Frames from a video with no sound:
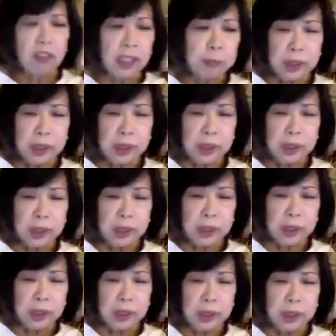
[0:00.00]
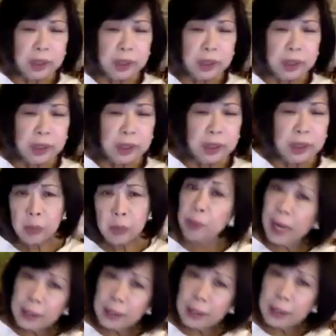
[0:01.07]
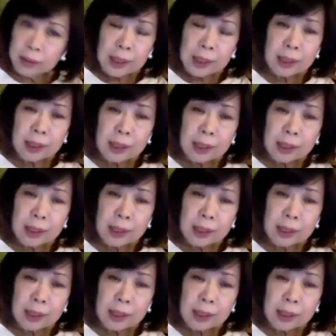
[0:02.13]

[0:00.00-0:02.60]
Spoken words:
putting into place and will practice.